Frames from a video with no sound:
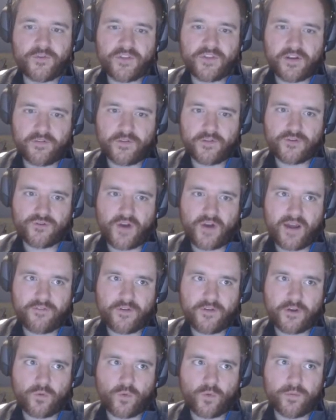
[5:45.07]
of the
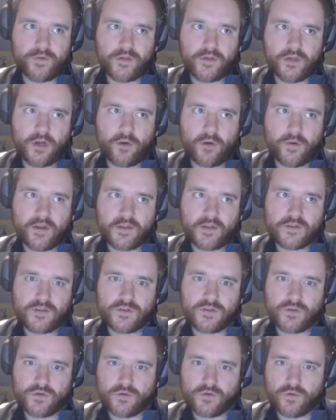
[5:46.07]
traffic will be going
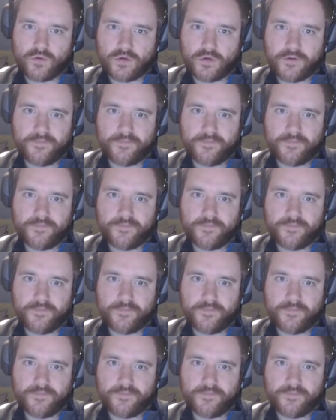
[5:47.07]
to